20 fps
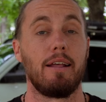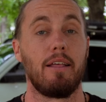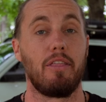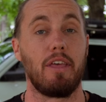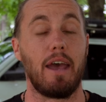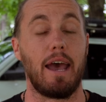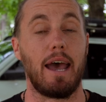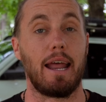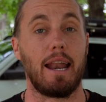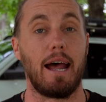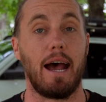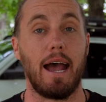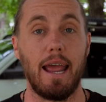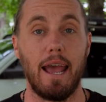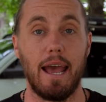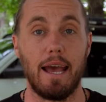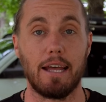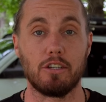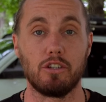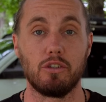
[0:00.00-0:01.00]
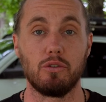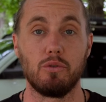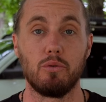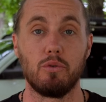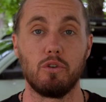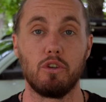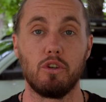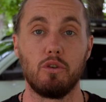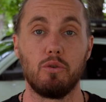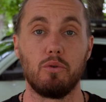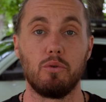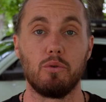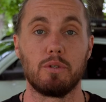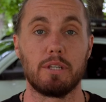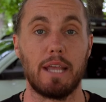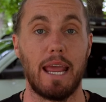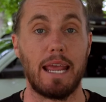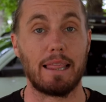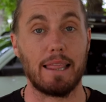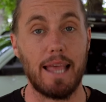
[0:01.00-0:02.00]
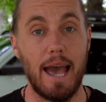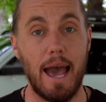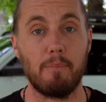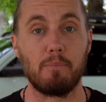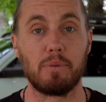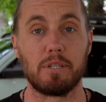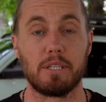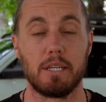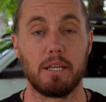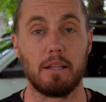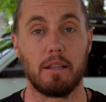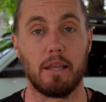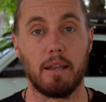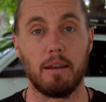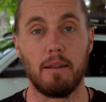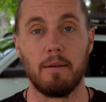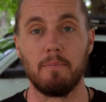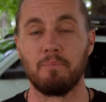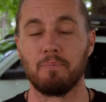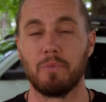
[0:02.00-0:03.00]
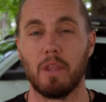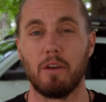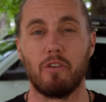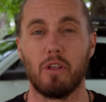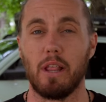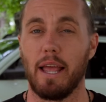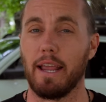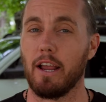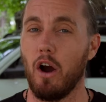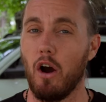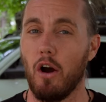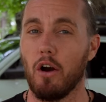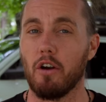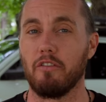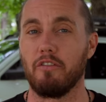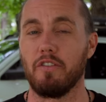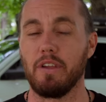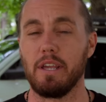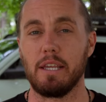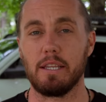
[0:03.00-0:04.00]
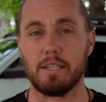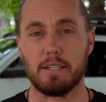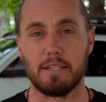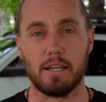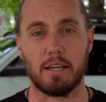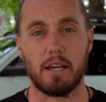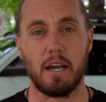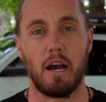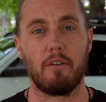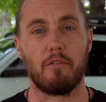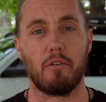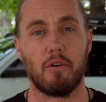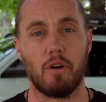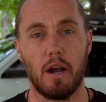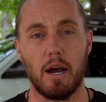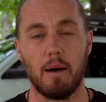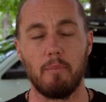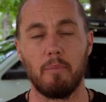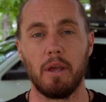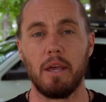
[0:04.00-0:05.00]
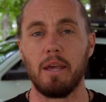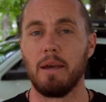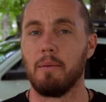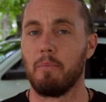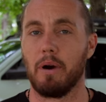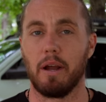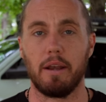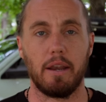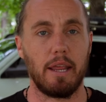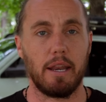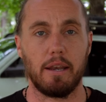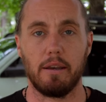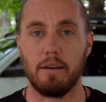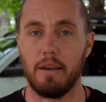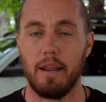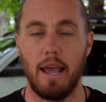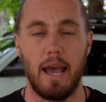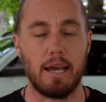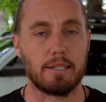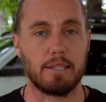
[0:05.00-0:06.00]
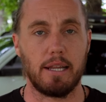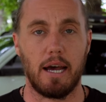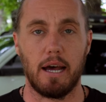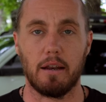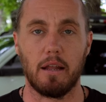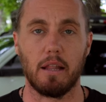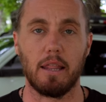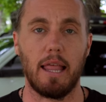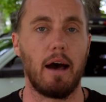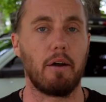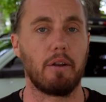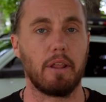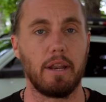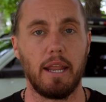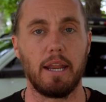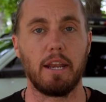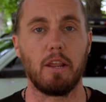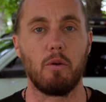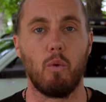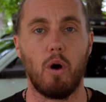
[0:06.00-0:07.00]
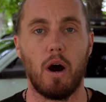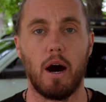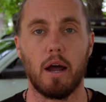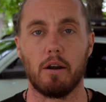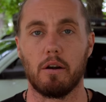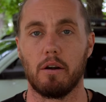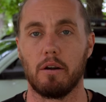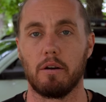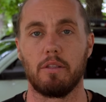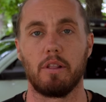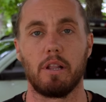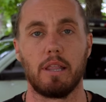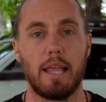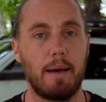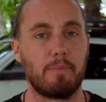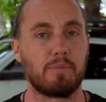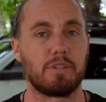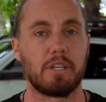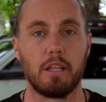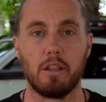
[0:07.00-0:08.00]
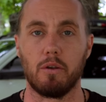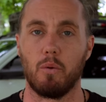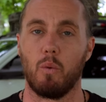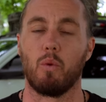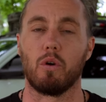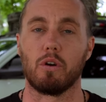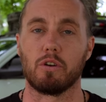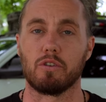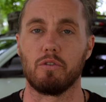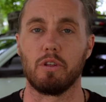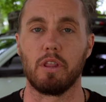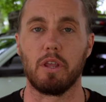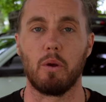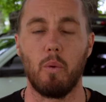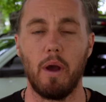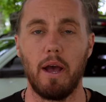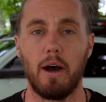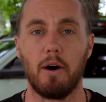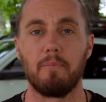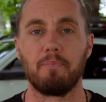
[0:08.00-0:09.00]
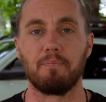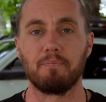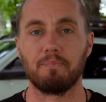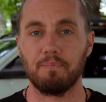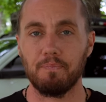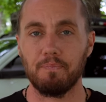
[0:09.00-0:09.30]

that I had to use a lap sealant for like RVs to cover up, but it has not allowed in any water. The lap sealant works really well.